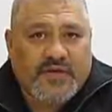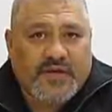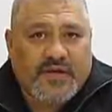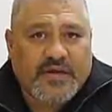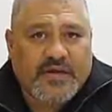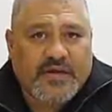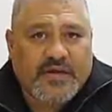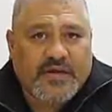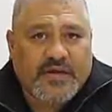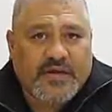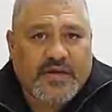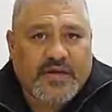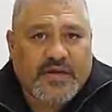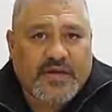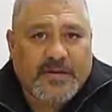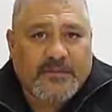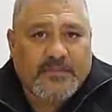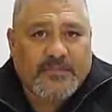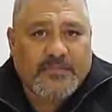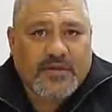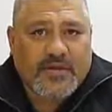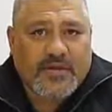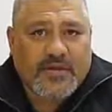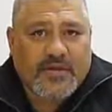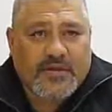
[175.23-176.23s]

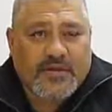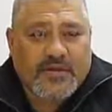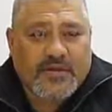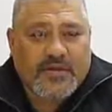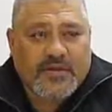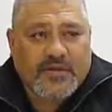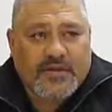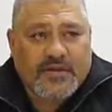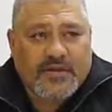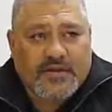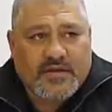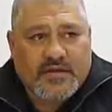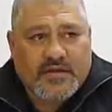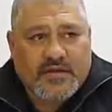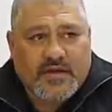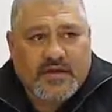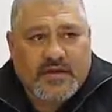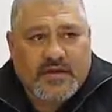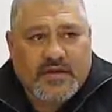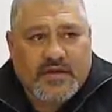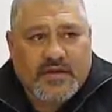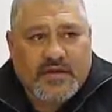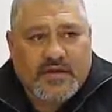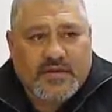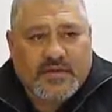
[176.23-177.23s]
and
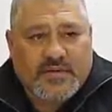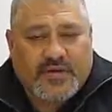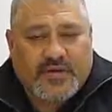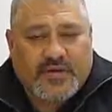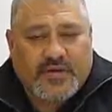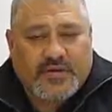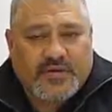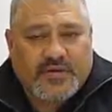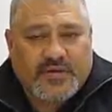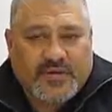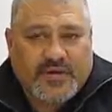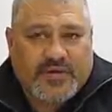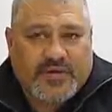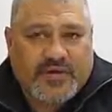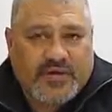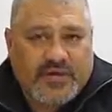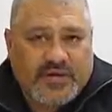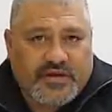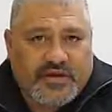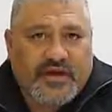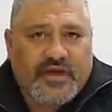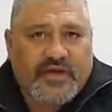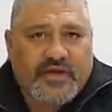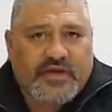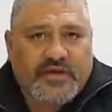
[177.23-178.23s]
we are doing
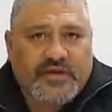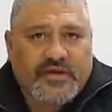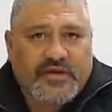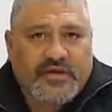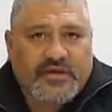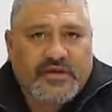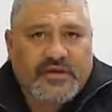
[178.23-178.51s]
okay.